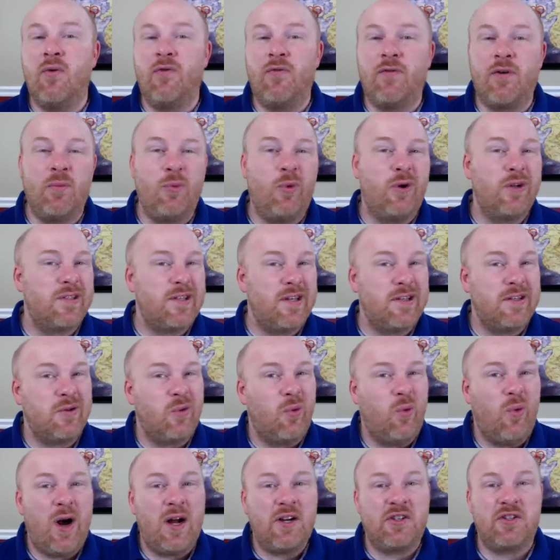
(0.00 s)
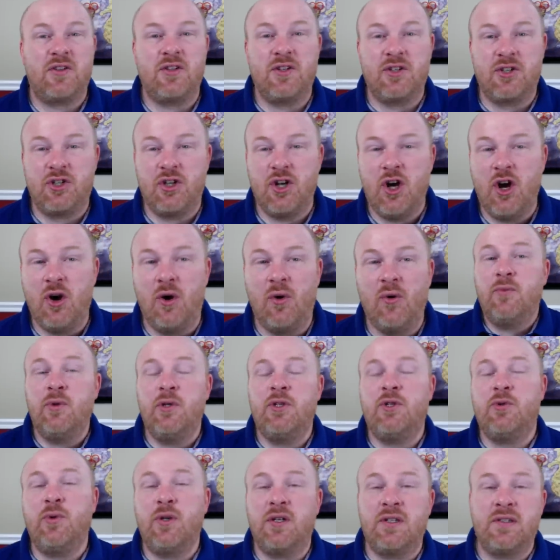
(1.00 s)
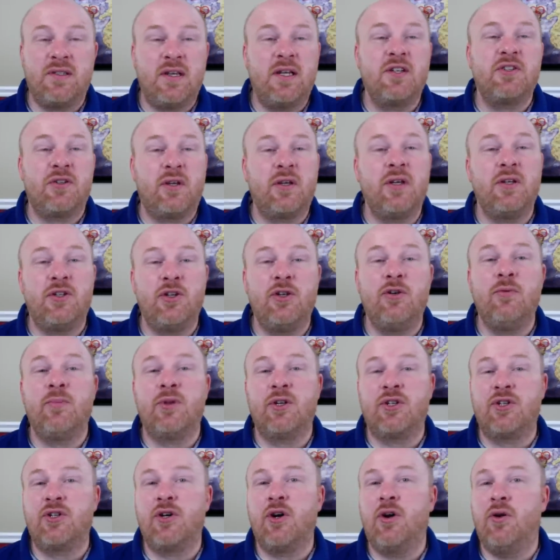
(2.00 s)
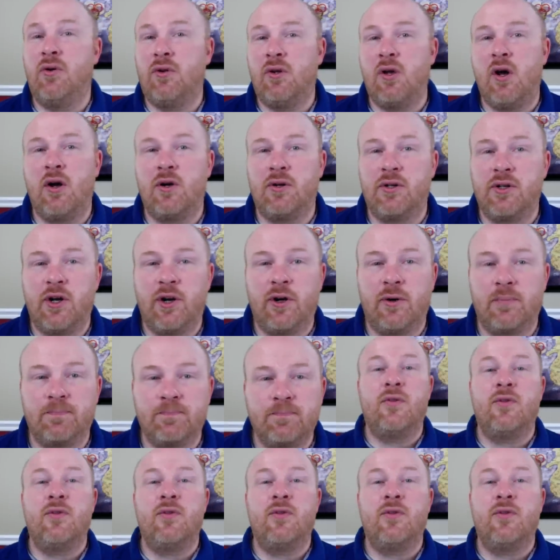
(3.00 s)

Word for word: from wanting to watch the show, which will essentially doom the show long term.